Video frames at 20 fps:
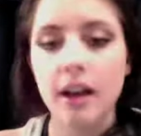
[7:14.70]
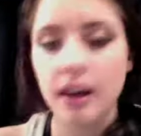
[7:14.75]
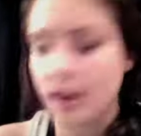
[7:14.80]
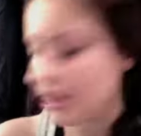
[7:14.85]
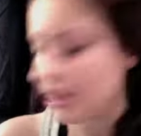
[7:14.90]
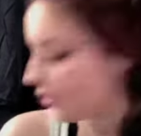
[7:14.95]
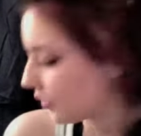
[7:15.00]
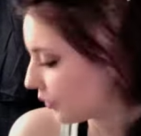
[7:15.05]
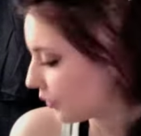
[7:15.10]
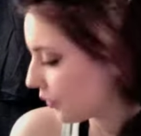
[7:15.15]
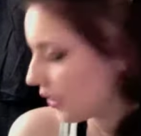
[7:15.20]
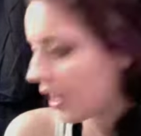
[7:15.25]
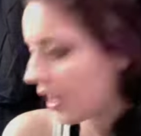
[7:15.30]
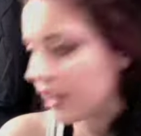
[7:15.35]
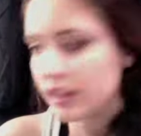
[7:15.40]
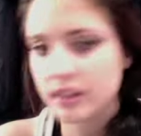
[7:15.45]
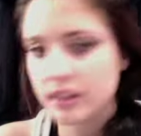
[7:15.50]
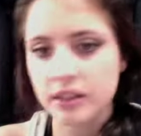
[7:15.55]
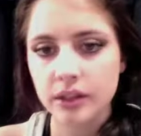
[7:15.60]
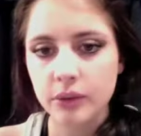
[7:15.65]
So that
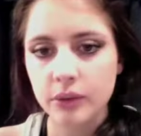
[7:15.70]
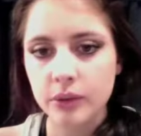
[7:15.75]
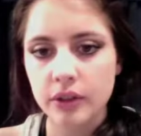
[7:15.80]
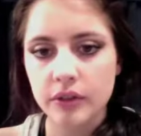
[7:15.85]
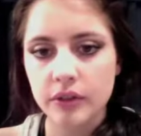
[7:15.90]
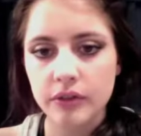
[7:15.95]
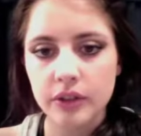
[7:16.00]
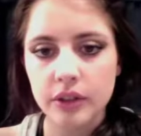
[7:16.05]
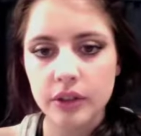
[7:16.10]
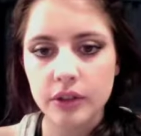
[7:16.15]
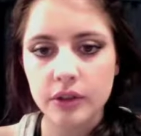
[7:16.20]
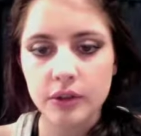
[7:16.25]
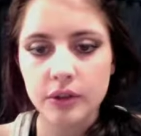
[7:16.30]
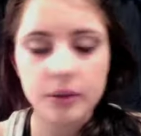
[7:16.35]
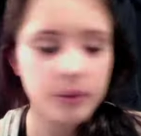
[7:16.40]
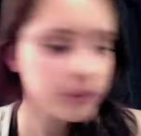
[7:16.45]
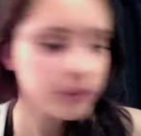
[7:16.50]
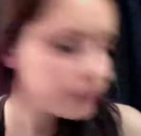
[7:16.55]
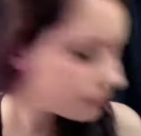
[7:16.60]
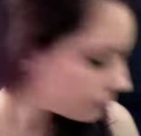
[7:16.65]
is the
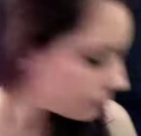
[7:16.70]
review.